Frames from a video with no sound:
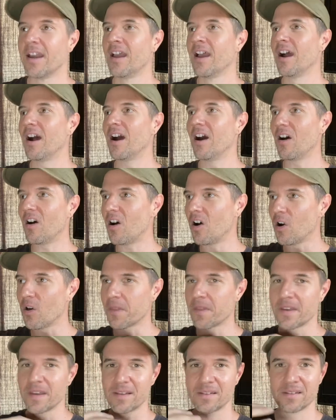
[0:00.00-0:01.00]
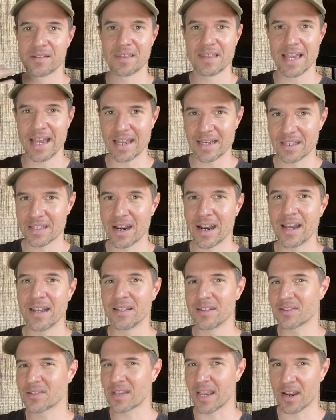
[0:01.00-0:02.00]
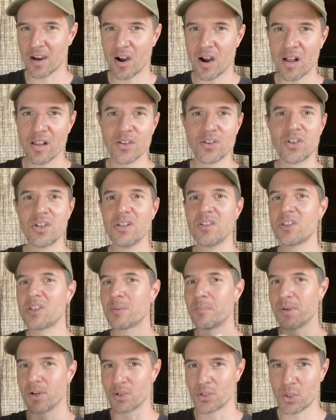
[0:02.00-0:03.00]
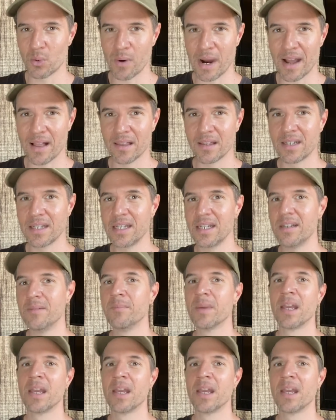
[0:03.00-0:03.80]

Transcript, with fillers: uh, all things that tie into psychology, spirituality,